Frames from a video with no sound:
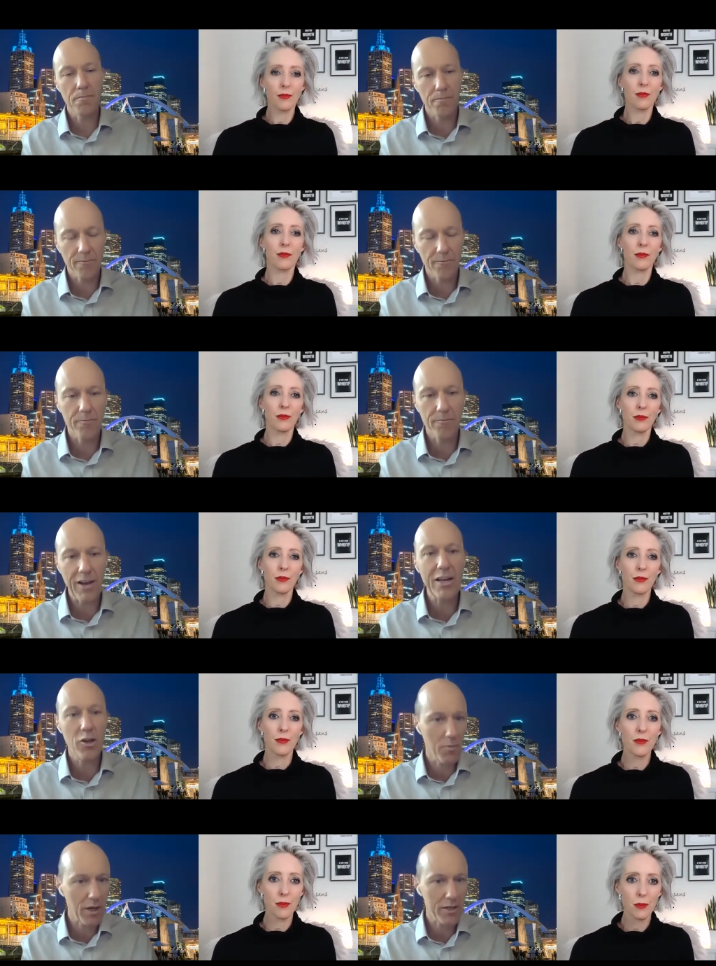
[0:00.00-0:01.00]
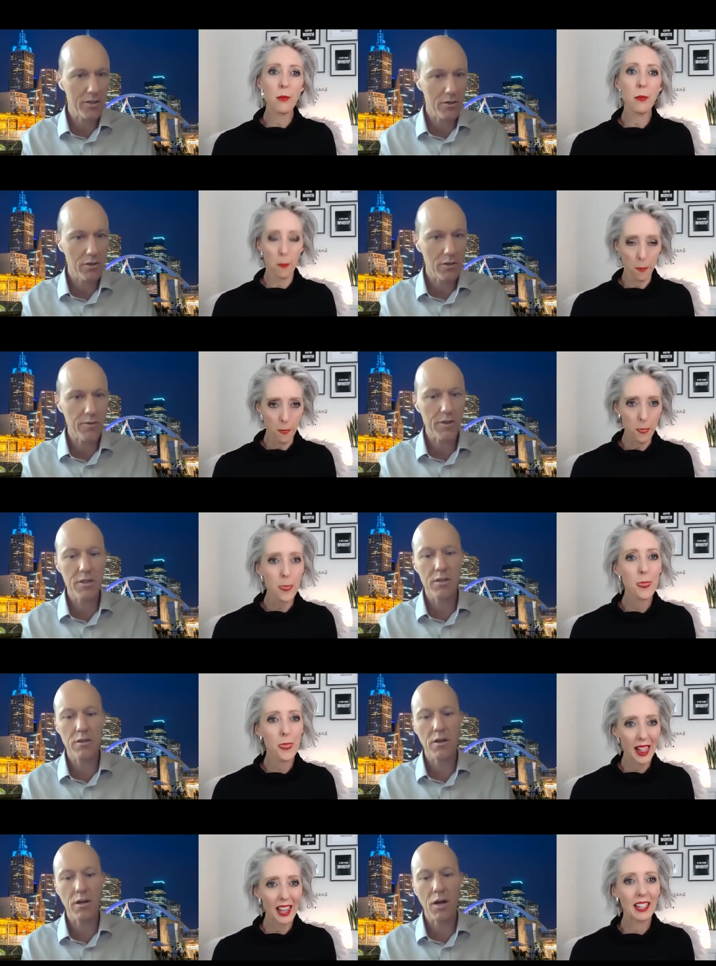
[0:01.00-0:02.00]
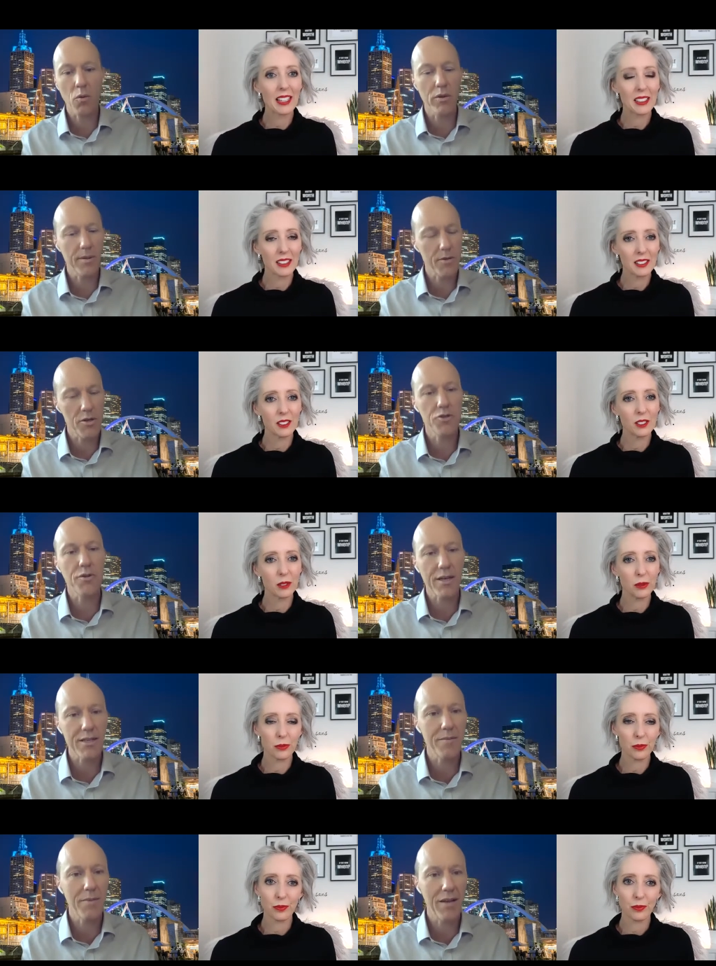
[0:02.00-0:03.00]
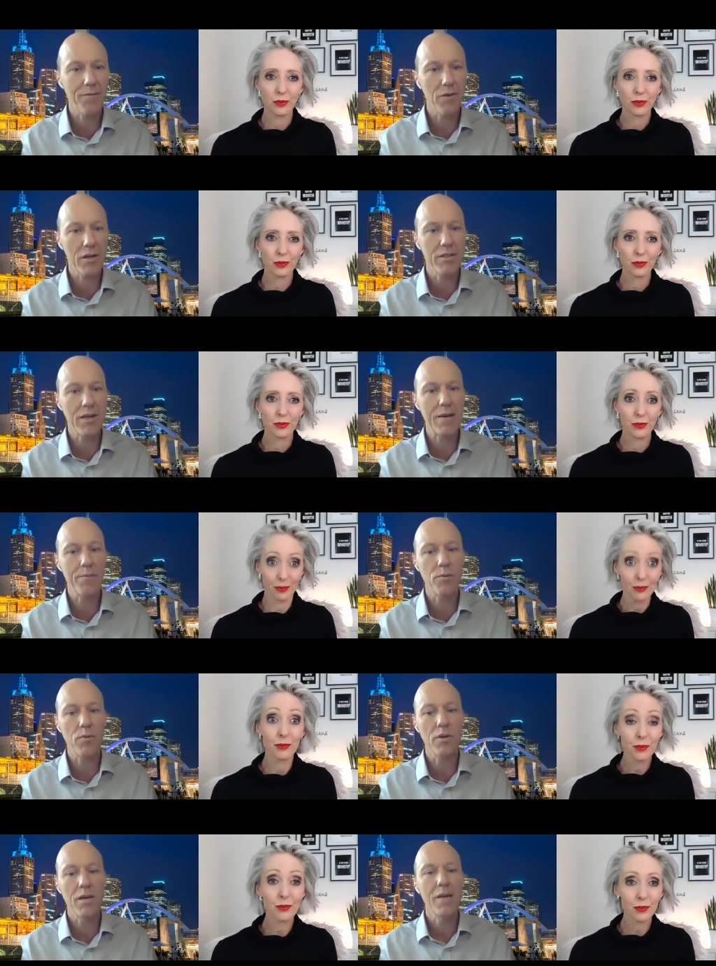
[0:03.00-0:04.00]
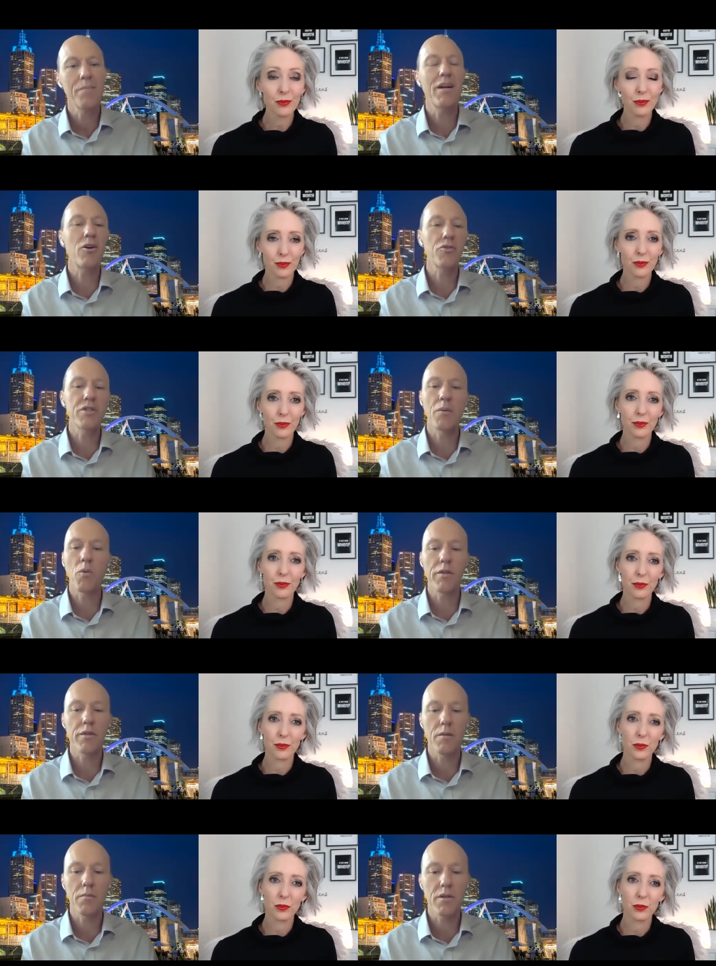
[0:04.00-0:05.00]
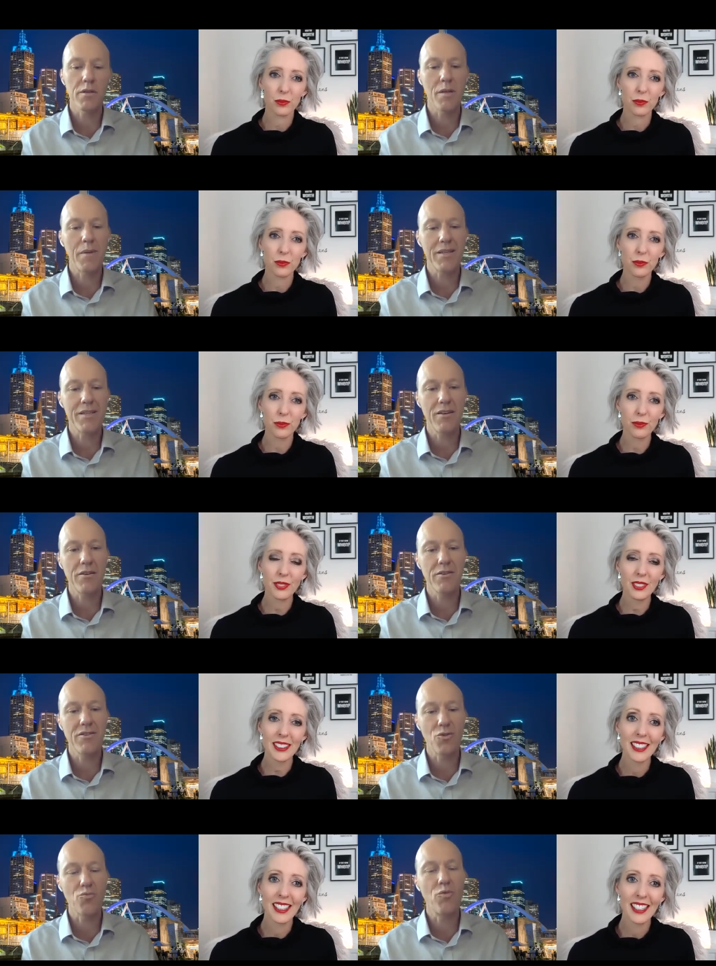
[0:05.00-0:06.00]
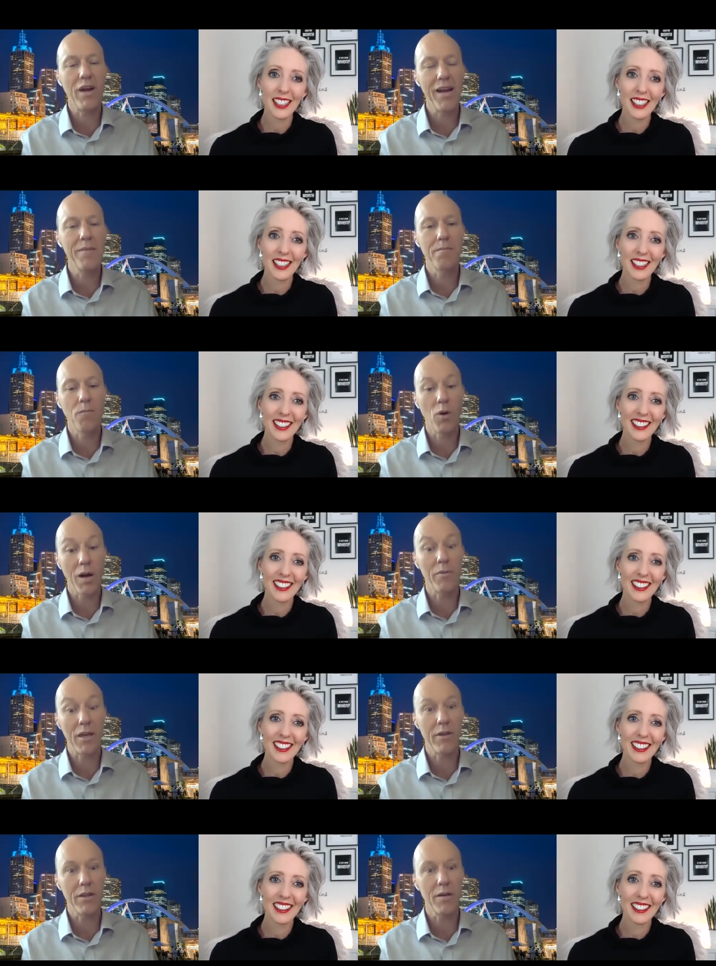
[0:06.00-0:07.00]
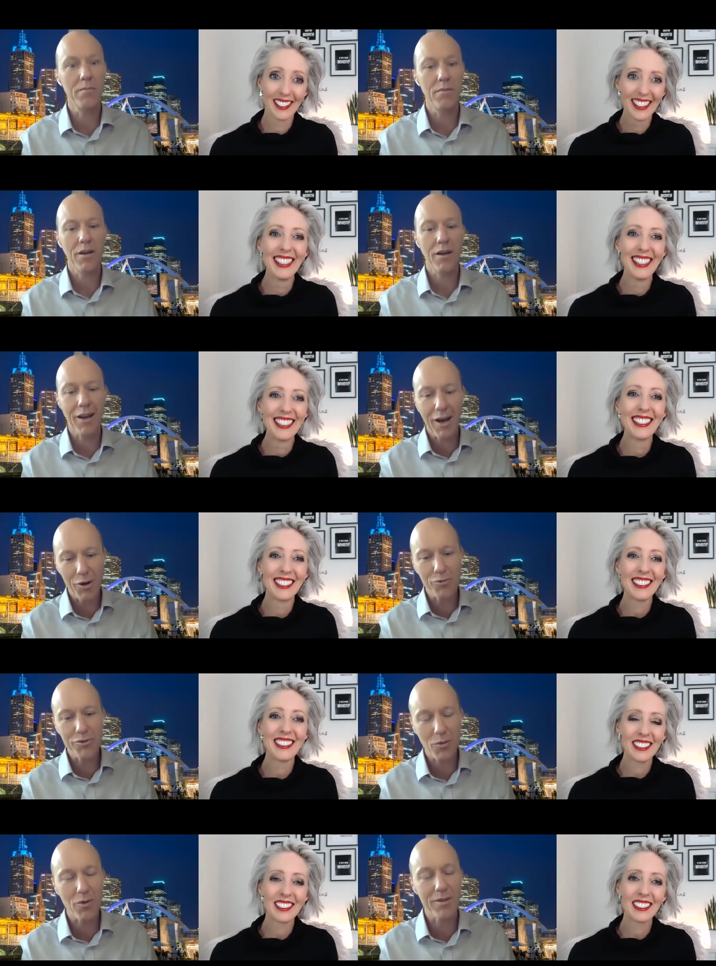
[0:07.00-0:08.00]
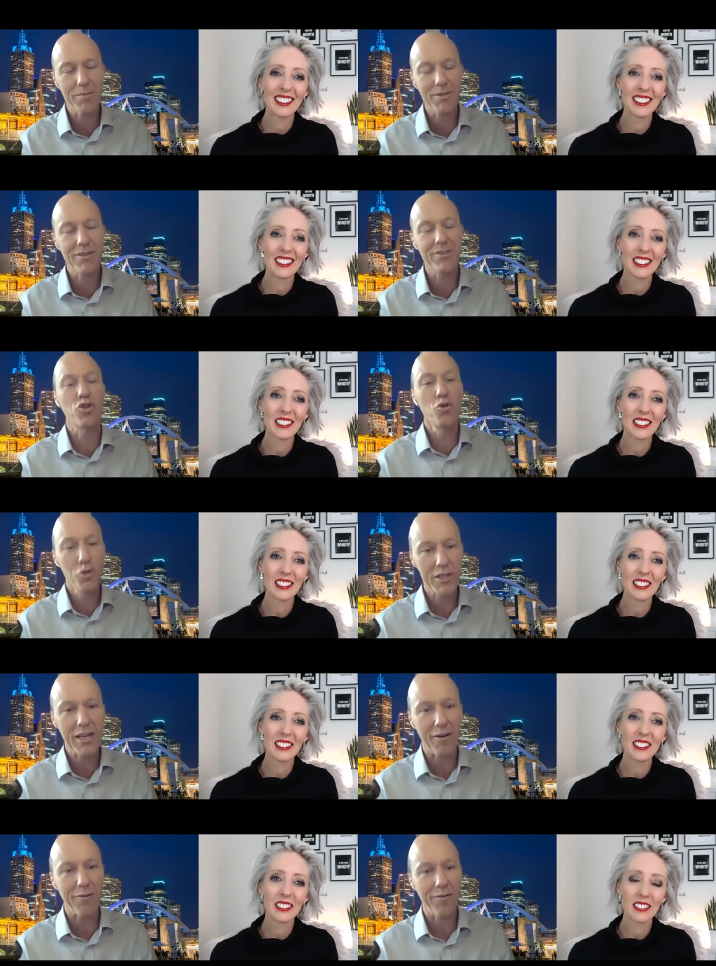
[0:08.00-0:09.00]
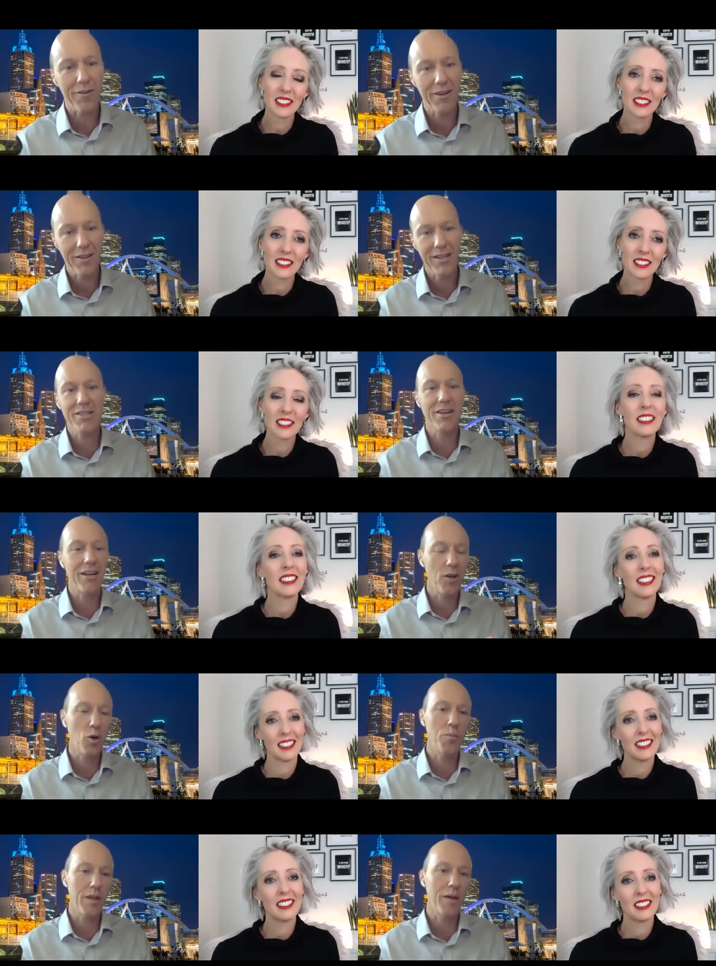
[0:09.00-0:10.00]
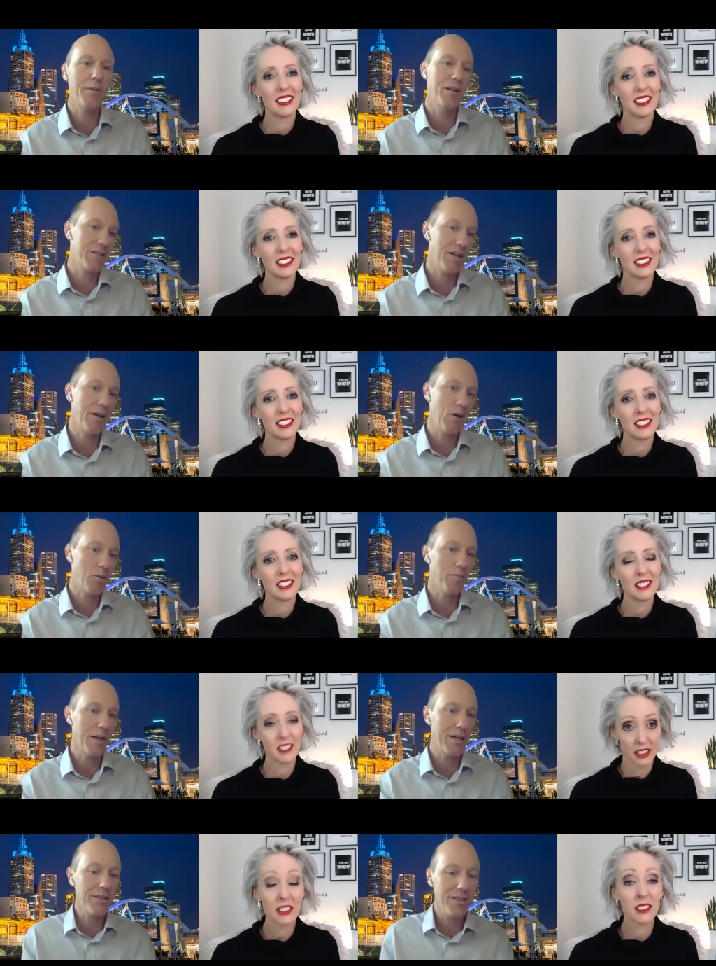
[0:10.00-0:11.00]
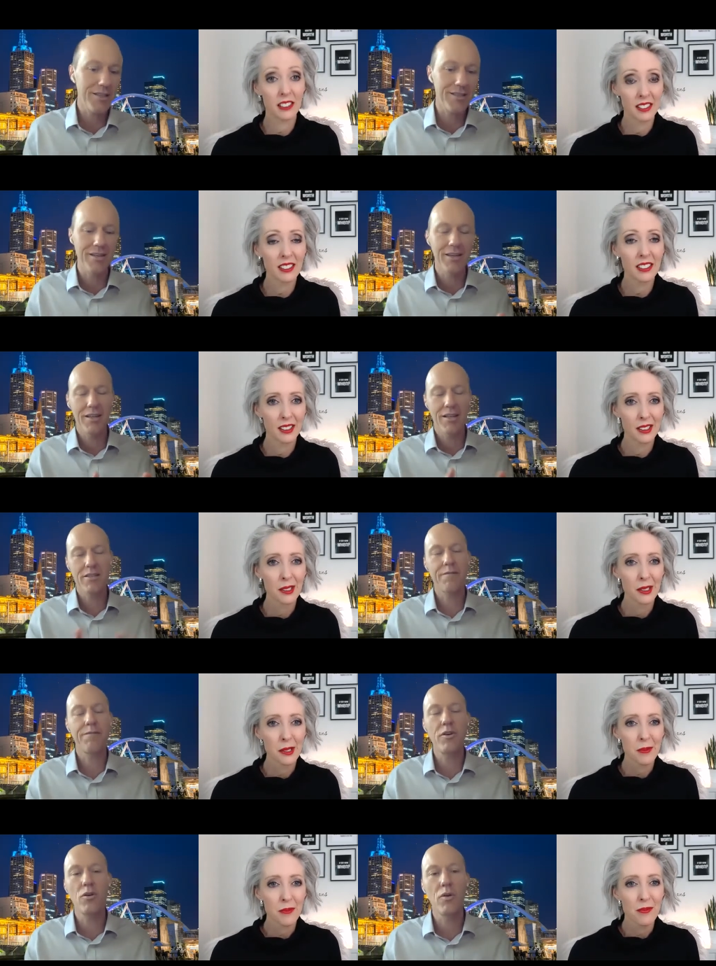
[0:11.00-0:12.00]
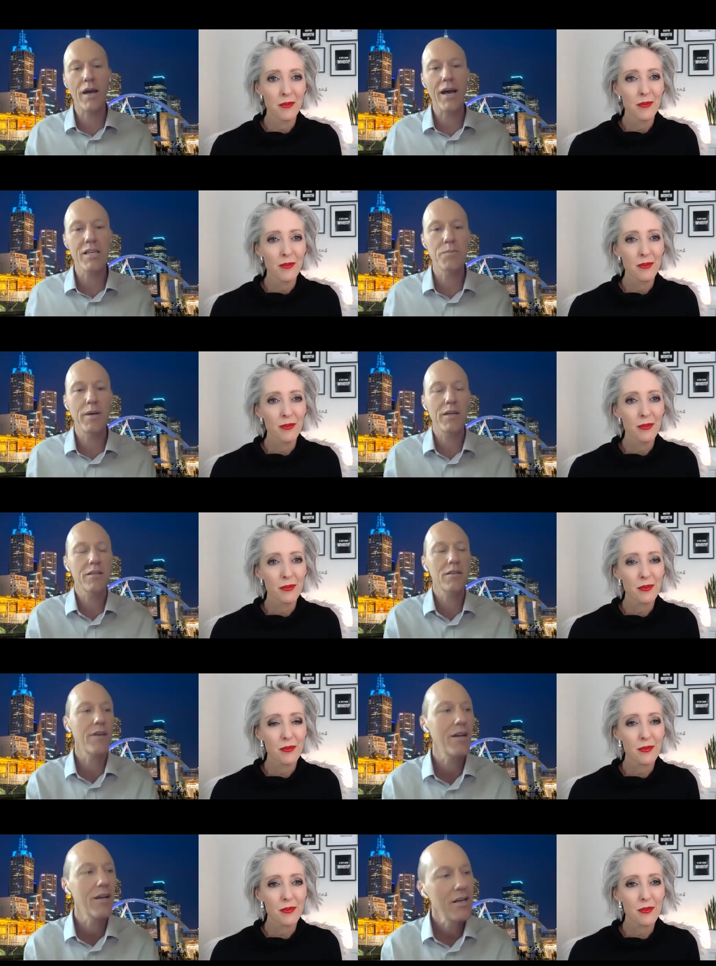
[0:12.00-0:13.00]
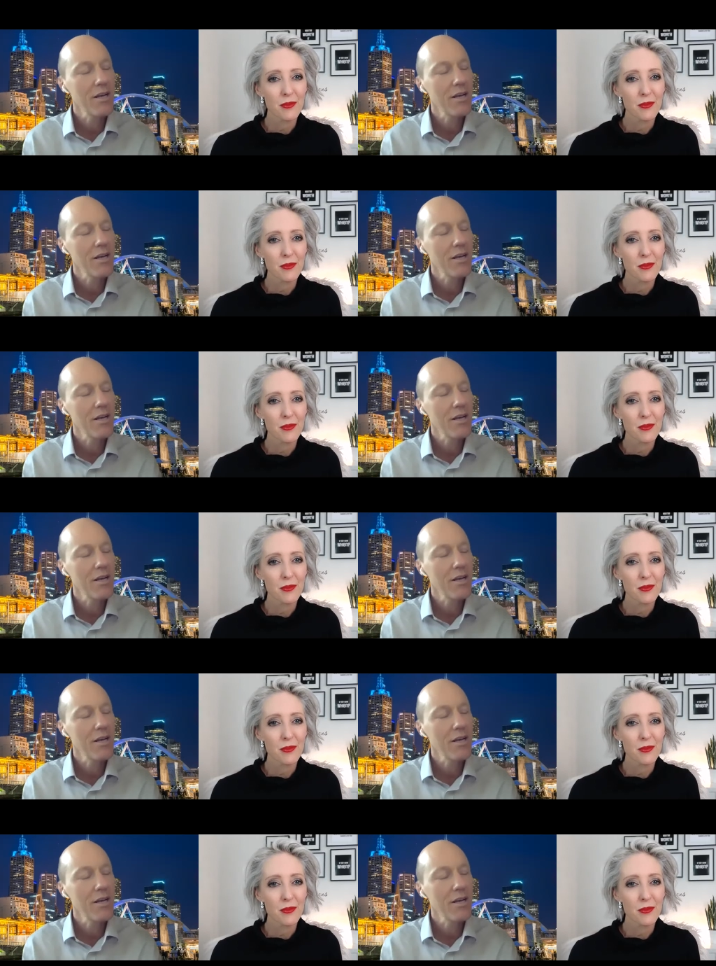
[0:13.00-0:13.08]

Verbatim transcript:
Speaker 1: value my service. I want them to trust me, for example, but I also want them to some extent to read what I'm giving them. And I also want them to do stuff that's going to help them and it's going to help me. So there's there's a few aspects of that.